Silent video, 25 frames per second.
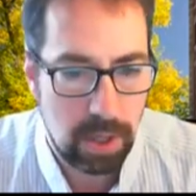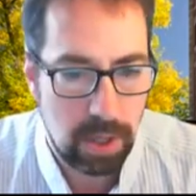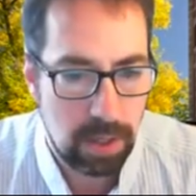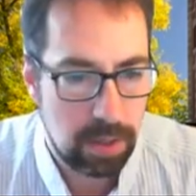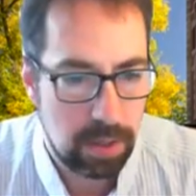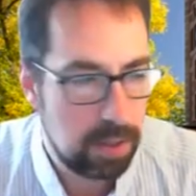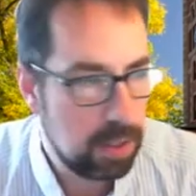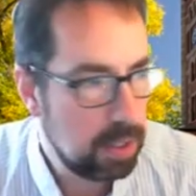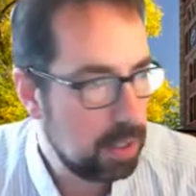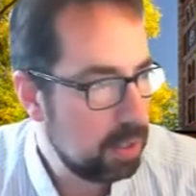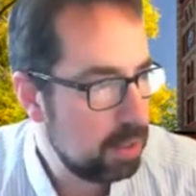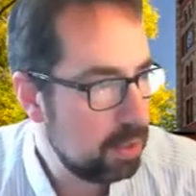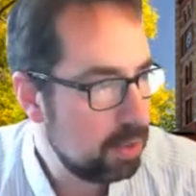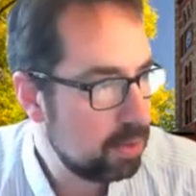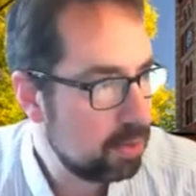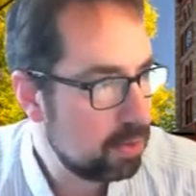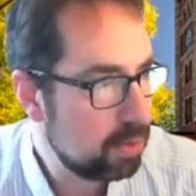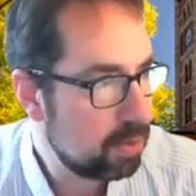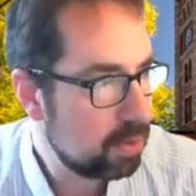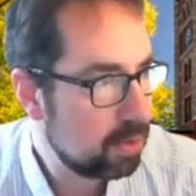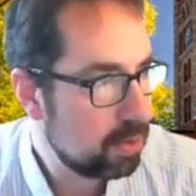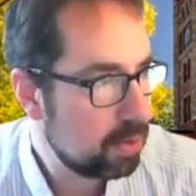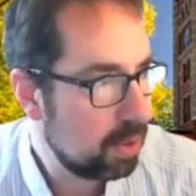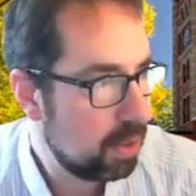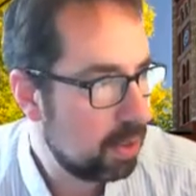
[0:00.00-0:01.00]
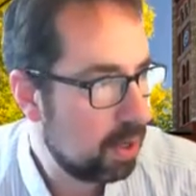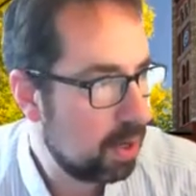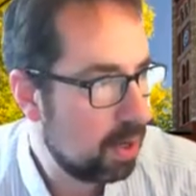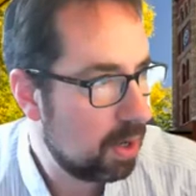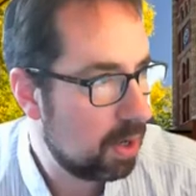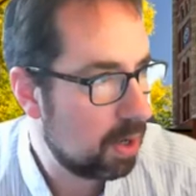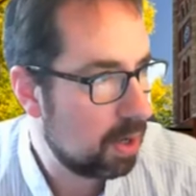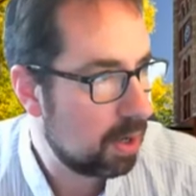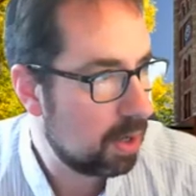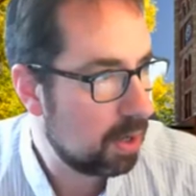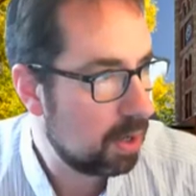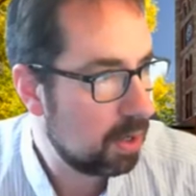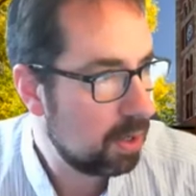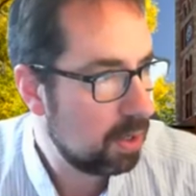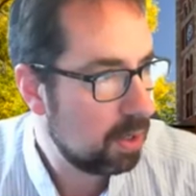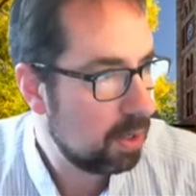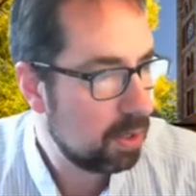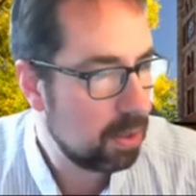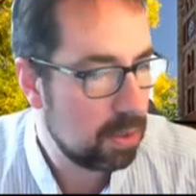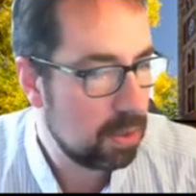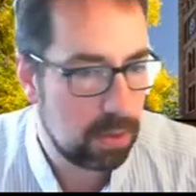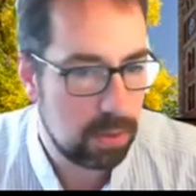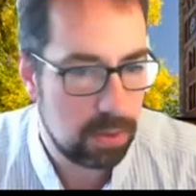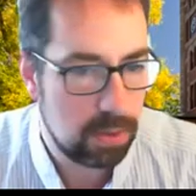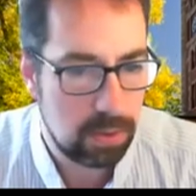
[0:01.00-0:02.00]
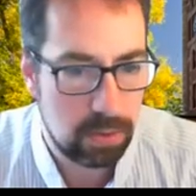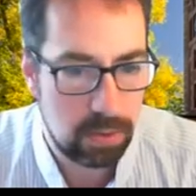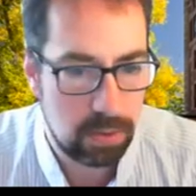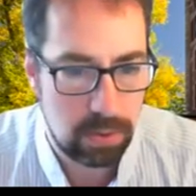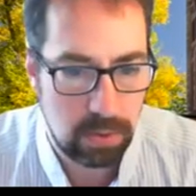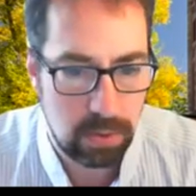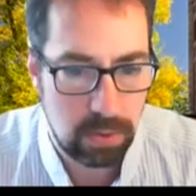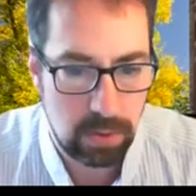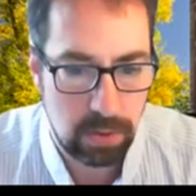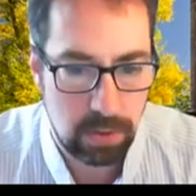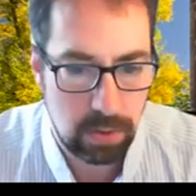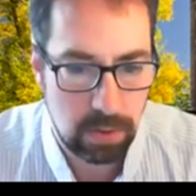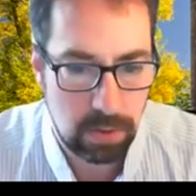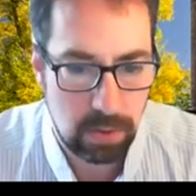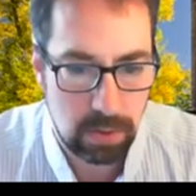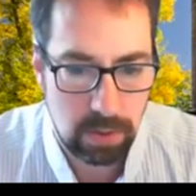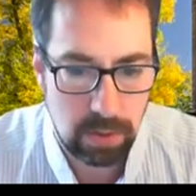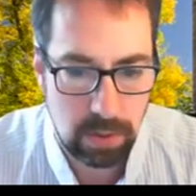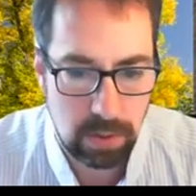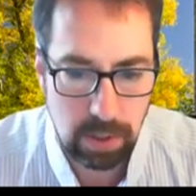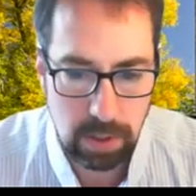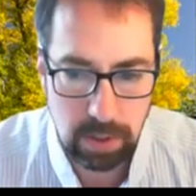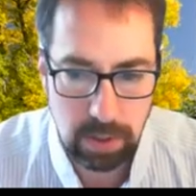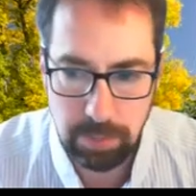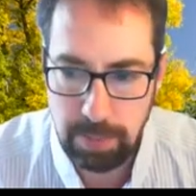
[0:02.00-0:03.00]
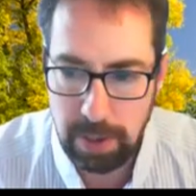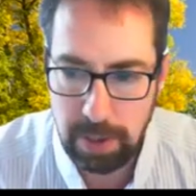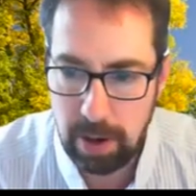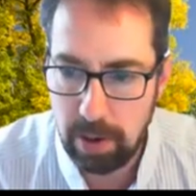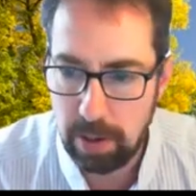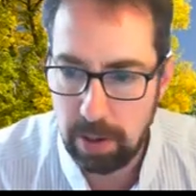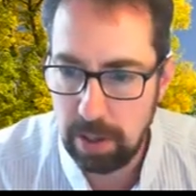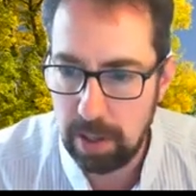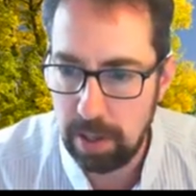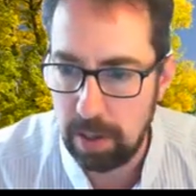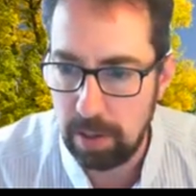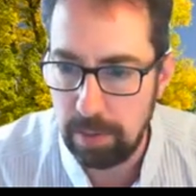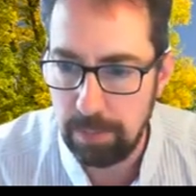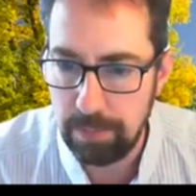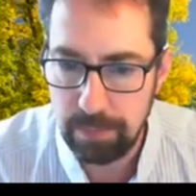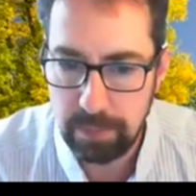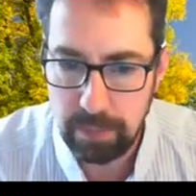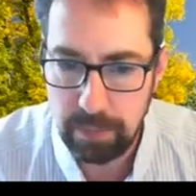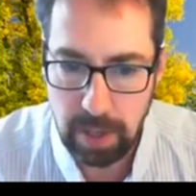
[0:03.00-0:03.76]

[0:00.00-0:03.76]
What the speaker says: These are in parallel.